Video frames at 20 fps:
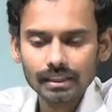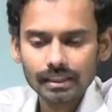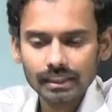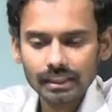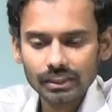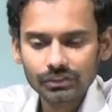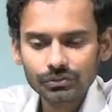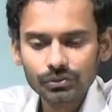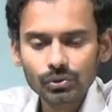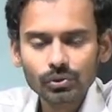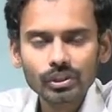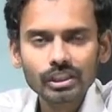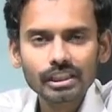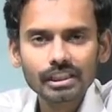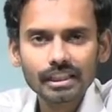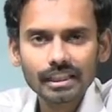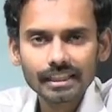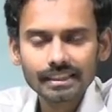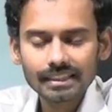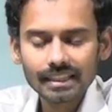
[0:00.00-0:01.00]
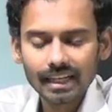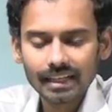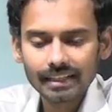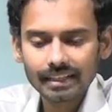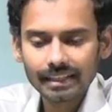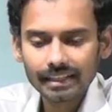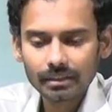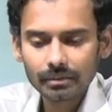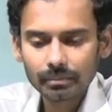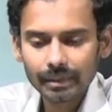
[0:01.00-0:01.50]
If you increase
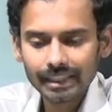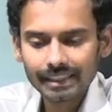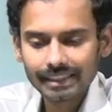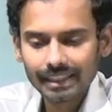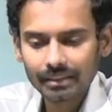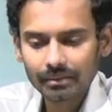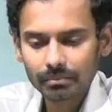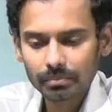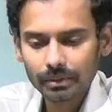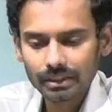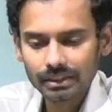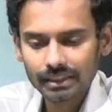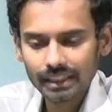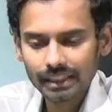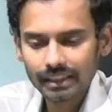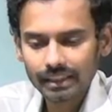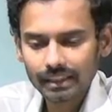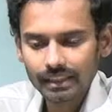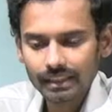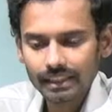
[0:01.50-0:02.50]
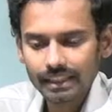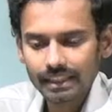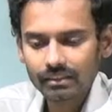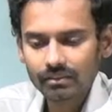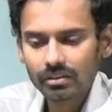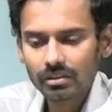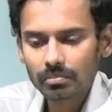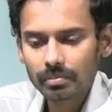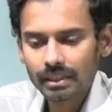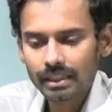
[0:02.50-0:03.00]
100 by 10%, it
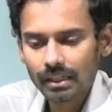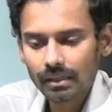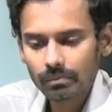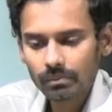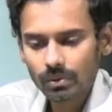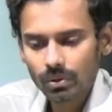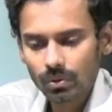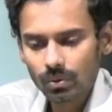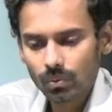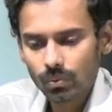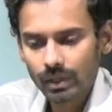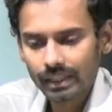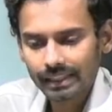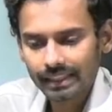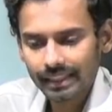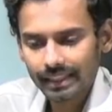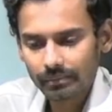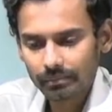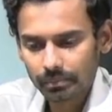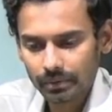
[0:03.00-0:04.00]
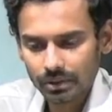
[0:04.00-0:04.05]
will become 110%.